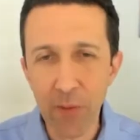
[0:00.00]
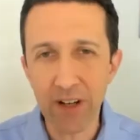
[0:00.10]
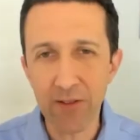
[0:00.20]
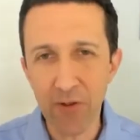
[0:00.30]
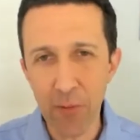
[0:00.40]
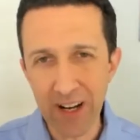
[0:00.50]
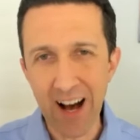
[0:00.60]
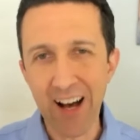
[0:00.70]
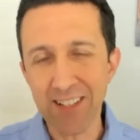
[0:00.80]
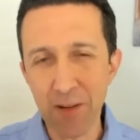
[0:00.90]
a
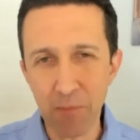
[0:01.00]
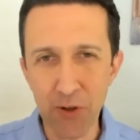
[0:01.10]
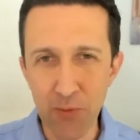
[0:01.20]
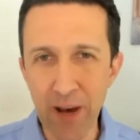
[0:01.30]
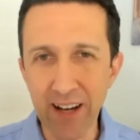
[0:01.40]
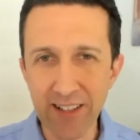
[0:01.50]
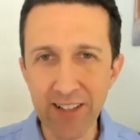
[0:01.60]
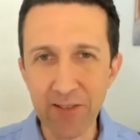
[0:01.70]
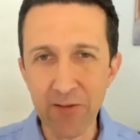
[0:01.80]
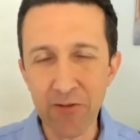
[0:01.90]
content
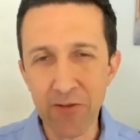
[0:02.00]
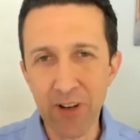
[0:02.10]
perspective,